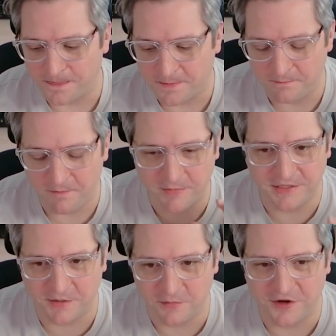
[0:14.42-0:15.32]
maybe
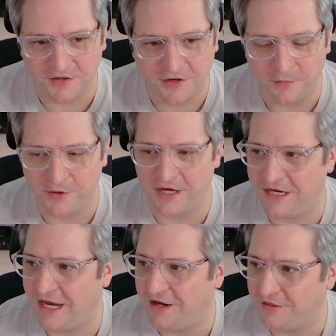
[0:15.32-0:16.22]
somewhat
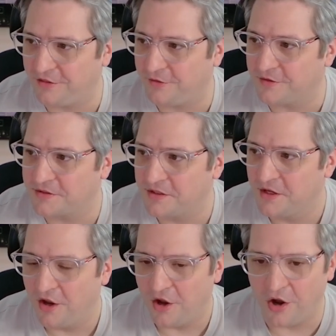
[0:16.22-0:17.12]
opinionated thoughts
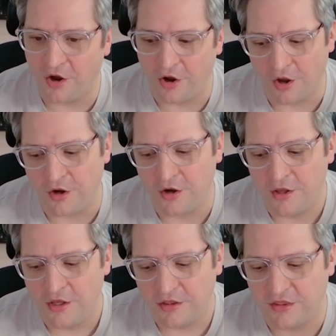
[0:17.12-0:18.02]
on
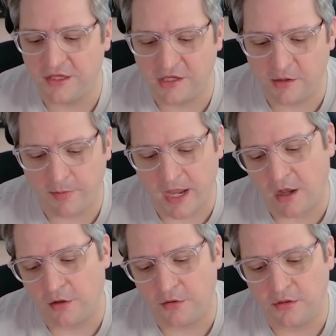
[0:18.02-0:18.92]
thinking
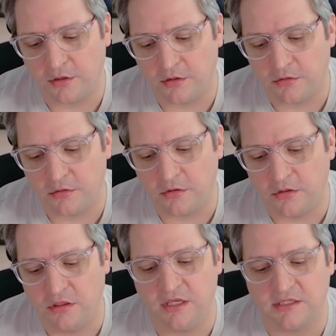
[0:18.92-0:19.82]
about
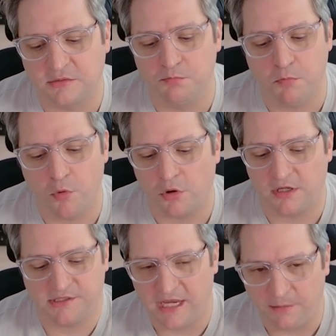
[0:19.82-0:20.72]
this more
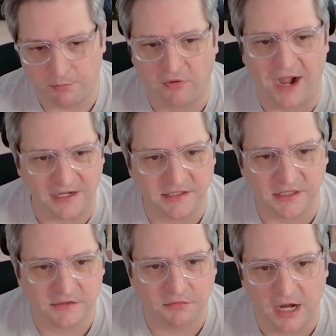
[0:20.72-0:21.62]
as a
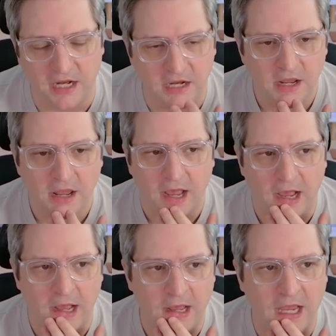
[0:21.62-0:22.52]
practice, right?
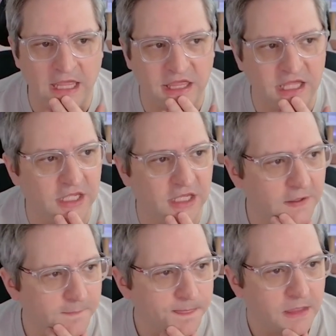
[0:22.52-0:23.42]
I
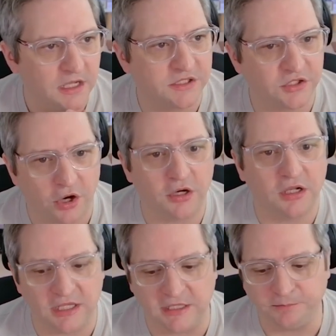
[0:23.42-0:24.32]
think
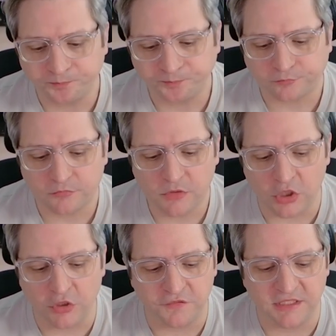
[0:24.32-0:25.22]
historically,
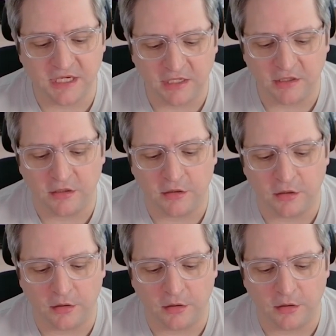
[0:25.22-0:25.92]
you've seen